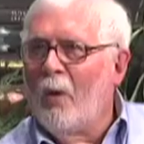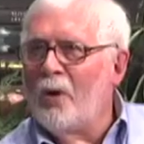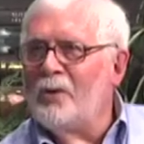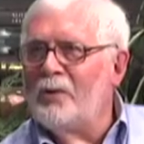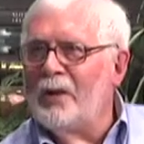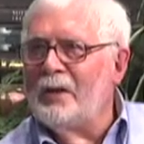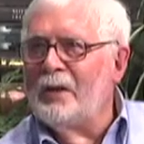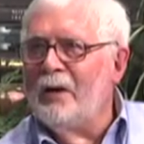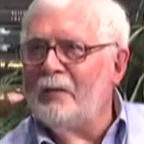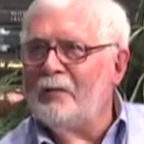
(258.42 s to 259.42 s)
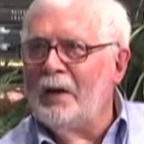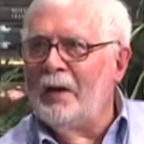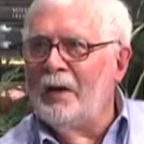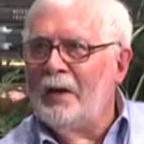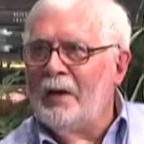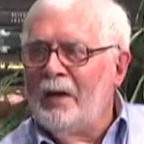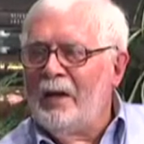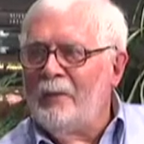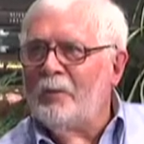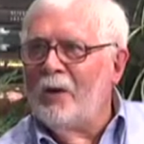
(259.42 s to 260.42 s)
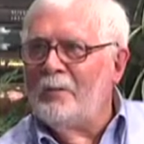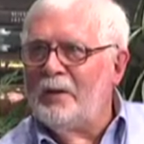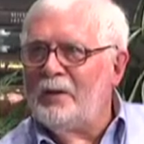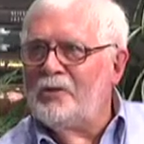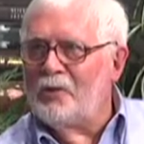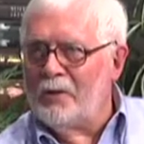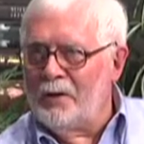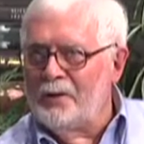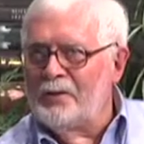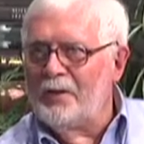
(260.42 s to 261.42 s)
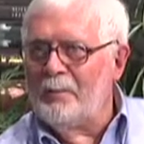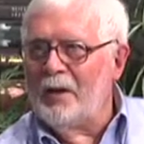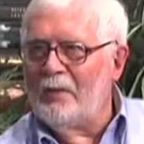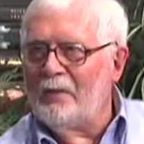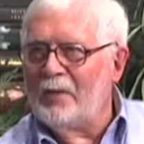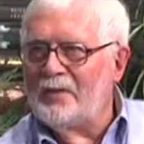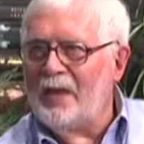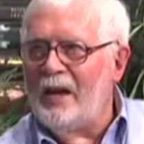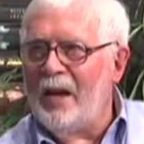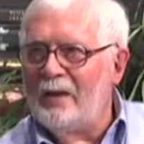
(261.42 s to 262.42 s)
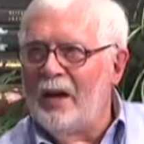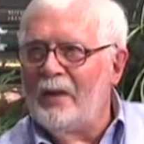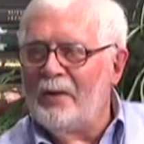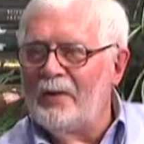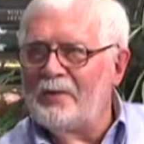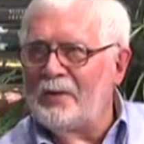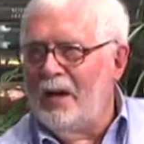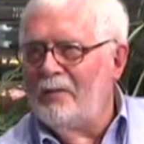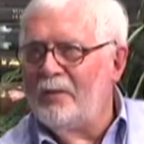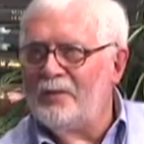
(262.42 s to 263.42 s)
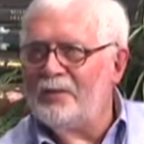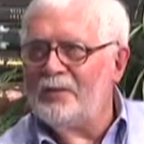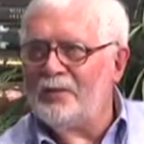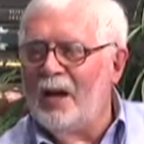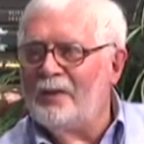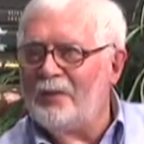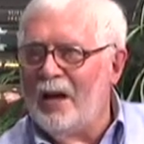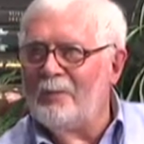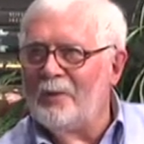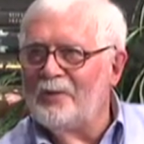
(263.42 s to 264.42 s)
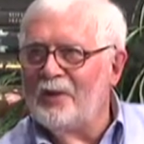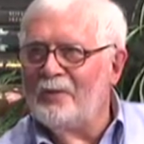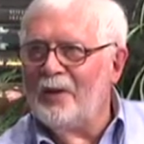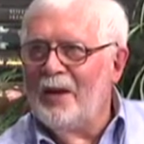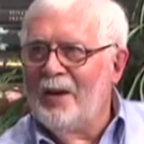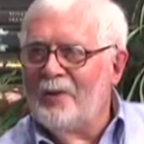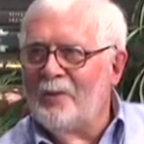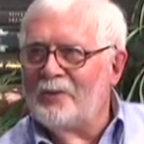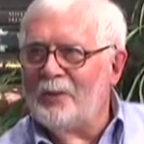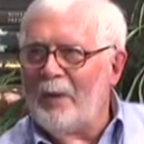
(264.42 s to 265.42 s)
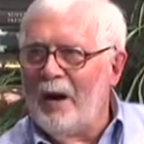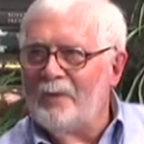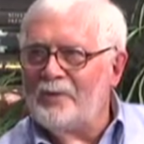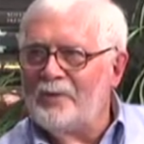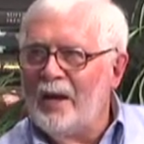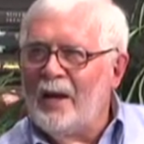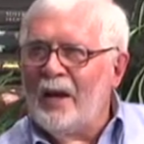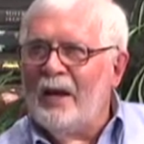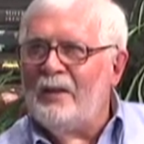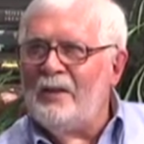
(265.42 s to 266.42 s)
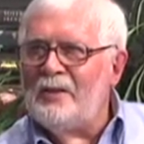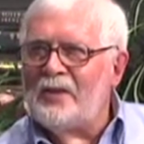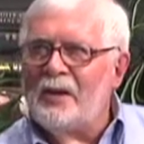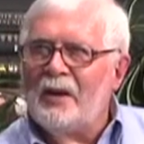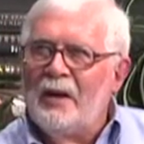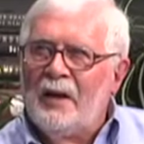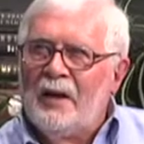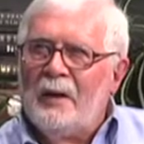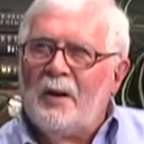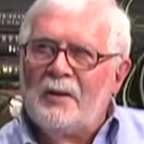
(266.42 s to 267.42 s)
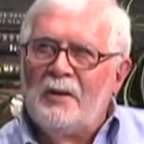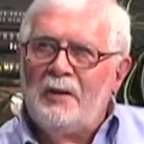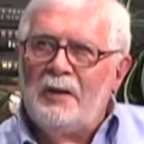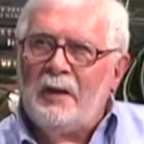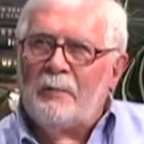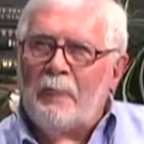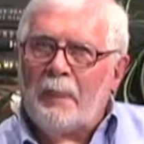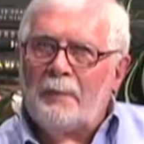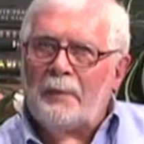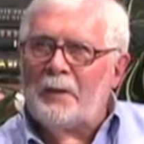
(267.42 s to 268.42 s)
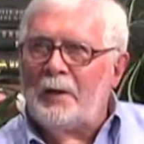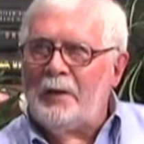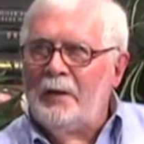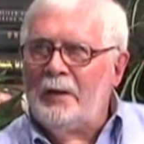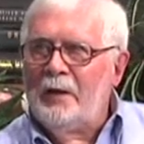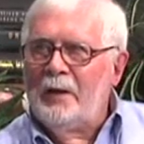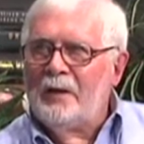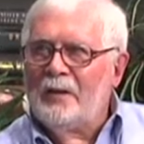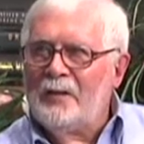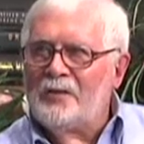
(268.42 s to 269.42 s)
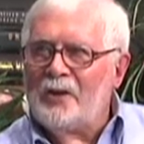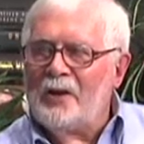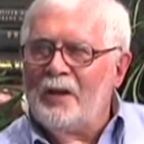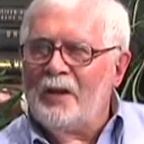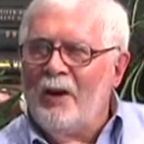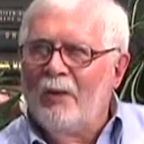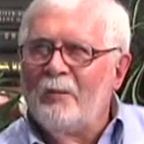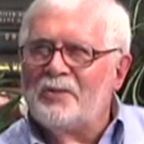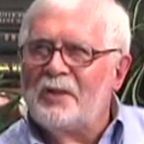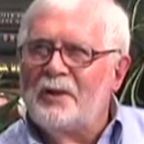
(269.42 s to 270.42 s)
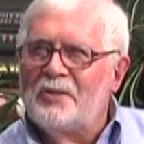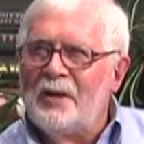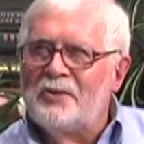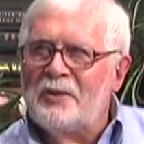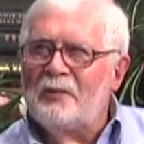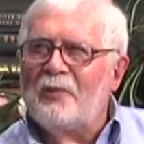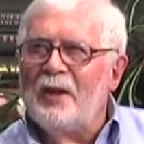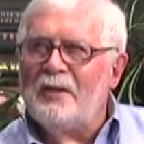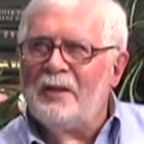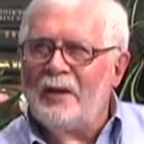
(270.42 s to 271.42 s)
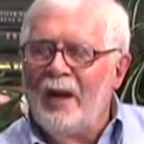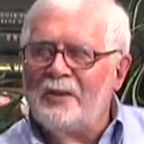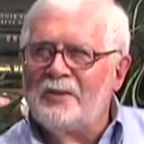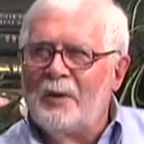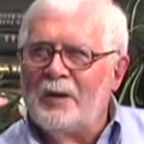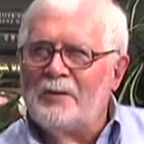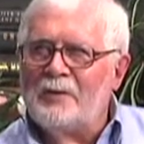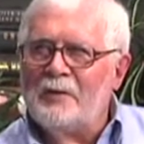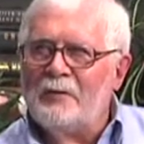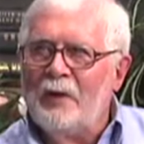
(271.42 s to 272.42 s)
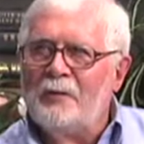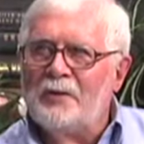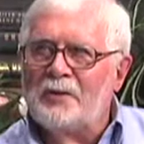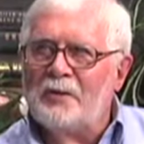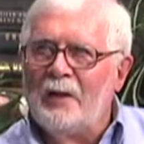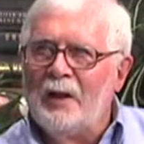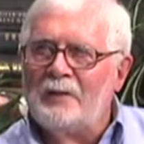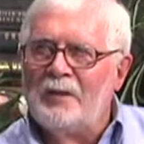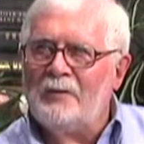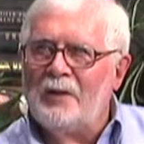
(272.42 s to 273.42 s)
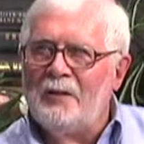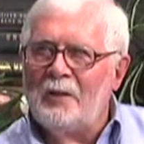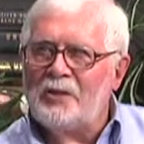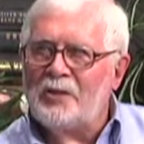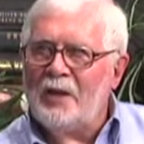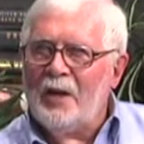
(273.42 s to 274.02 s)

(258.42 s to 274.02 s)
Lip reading: Or you think of employment insurance benefits and others. And I've done tables of those amounts. And these are among the really concerning, almost in a sense, the frightening aspects of fiscal activity, which